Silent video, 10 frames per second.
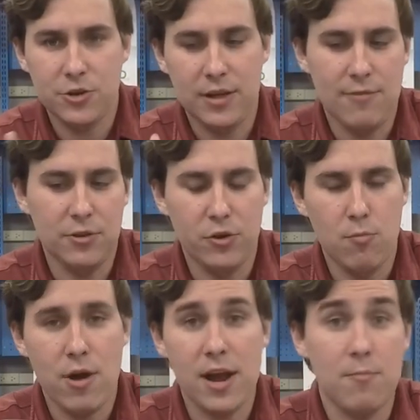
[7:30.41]
you'll have a little
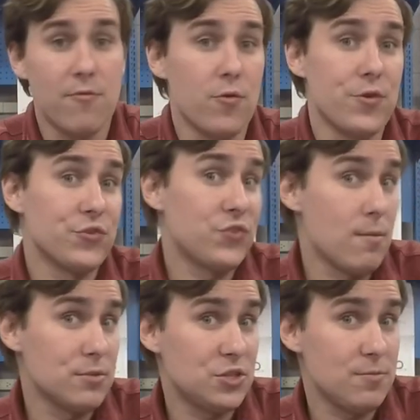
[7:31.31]
break before your
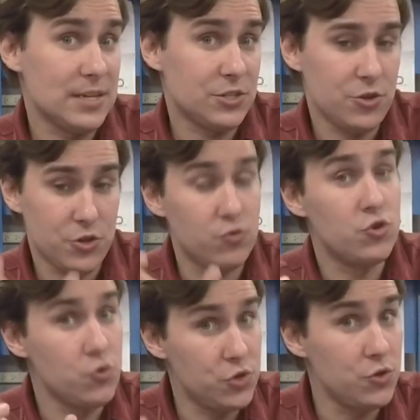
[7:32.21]
summer semester. You do